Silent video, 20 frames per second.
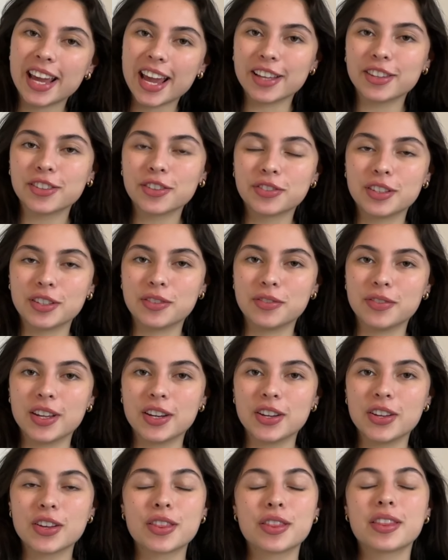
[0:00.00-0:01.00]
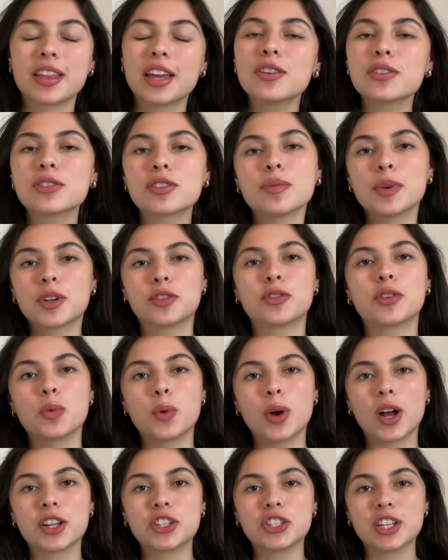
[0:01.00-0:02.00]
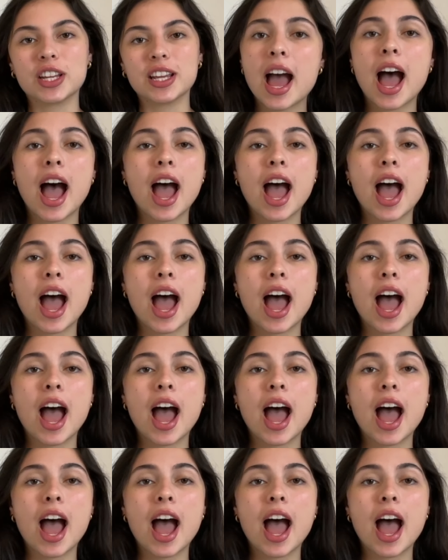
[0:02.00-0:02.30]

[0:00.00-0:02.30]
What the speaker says: end of this video. Thank you so much for watching.